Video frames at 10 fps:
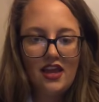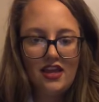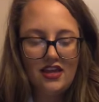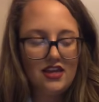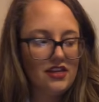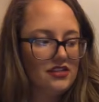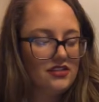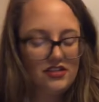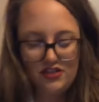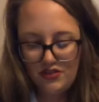
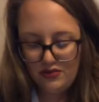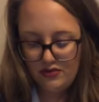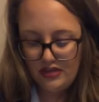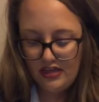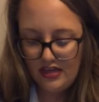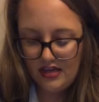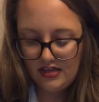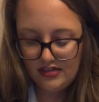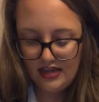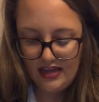and you
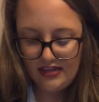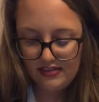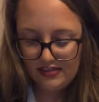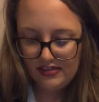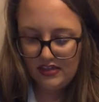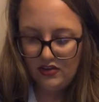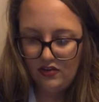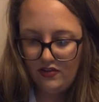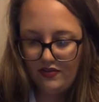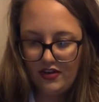get a
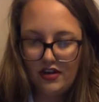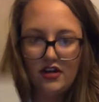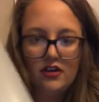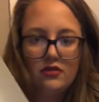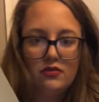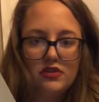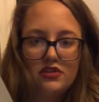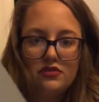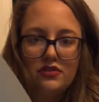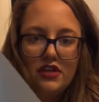silver, which
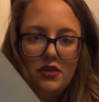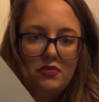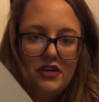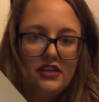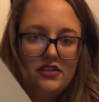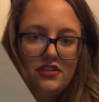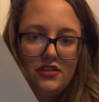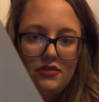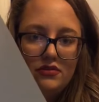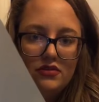is really pretty
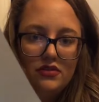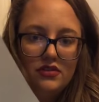too.